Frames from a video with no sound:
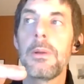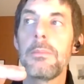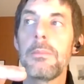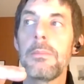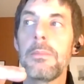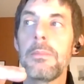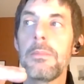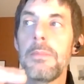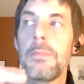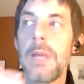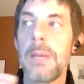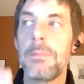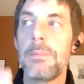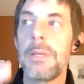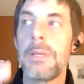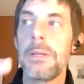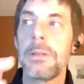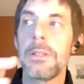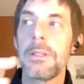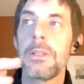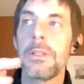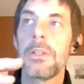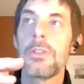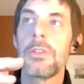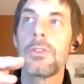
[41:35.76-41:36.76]

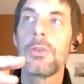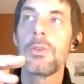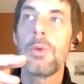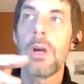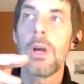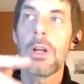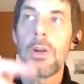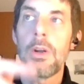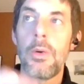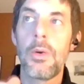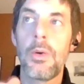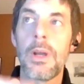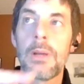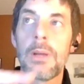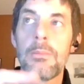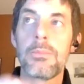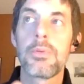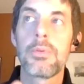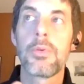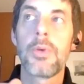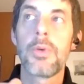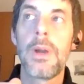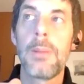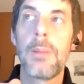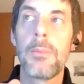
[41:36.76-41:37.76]
maybe do a quick
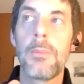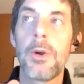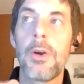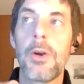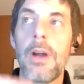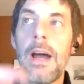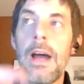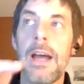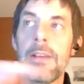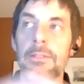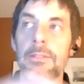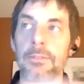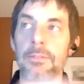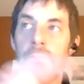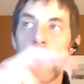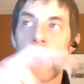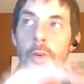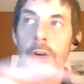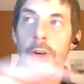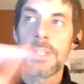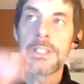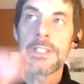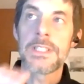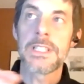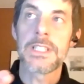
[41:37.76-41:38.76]
primer on
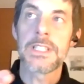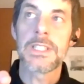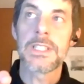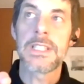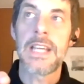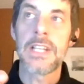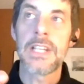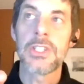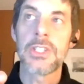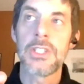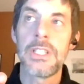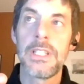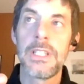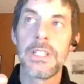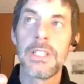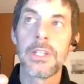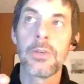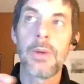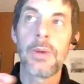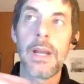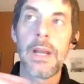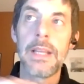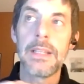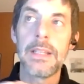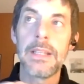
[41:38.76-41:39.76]
forest succession in the
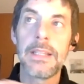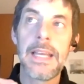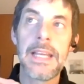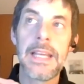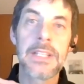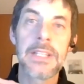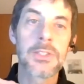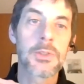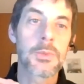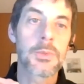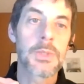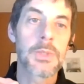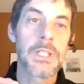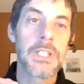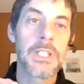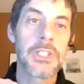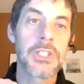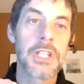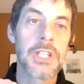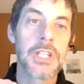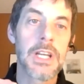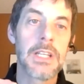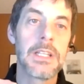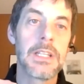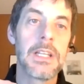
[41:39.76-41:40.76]
Great Lakes
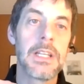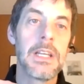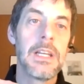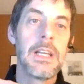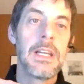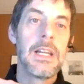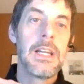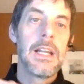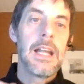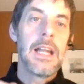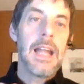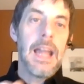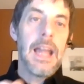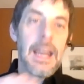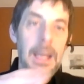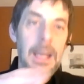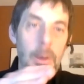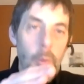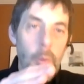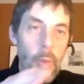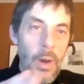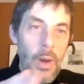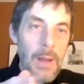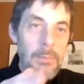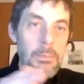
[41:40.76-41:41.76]
region, and at
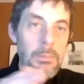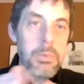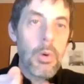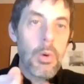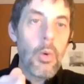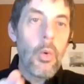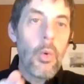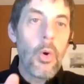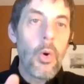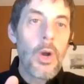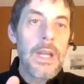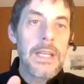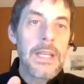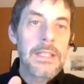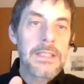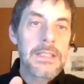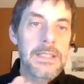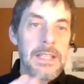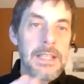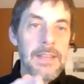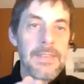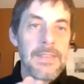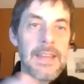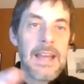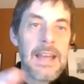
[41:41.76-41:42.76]
what point
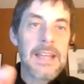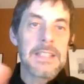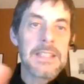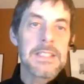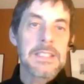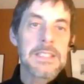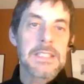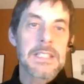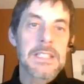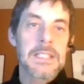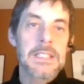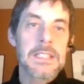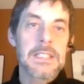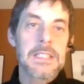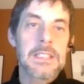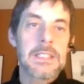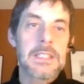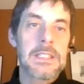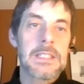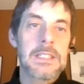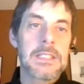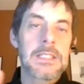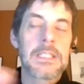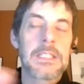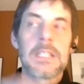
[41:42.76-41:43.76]
in that
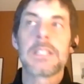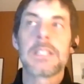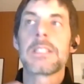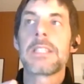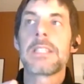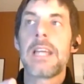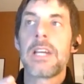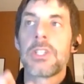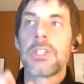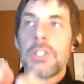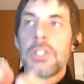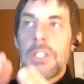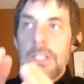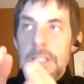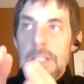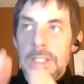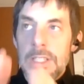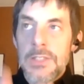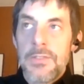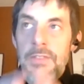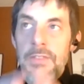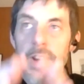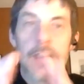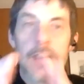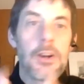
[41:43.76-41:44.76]
succession
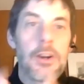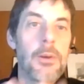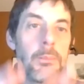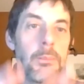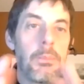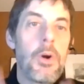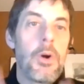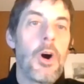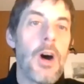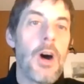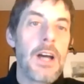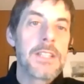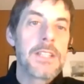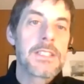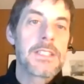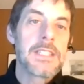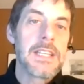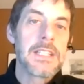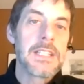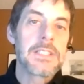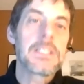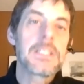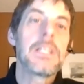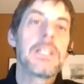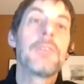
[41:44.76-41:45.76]
does fire pause
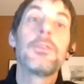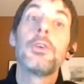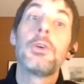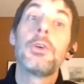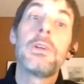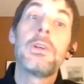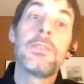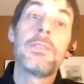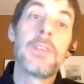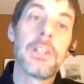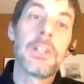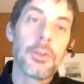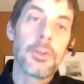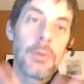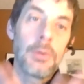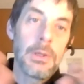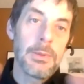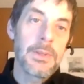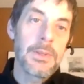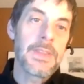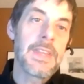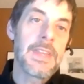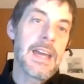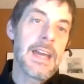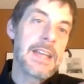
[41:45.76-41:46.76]
things, if you even agree
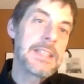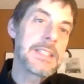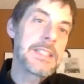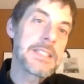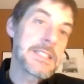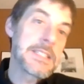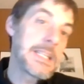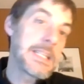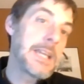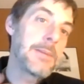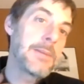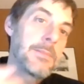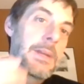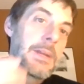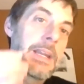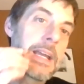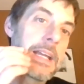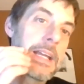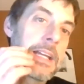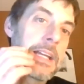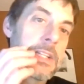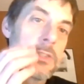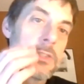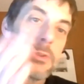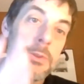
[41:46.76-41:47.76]
with that statement, I
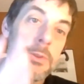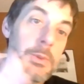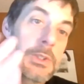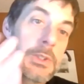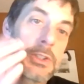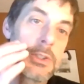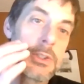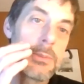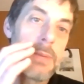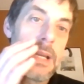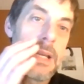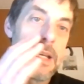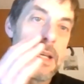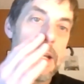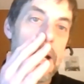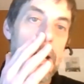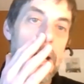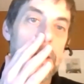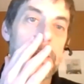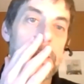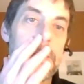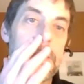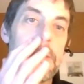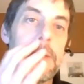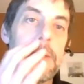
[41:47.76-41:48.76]
guess, which you may not.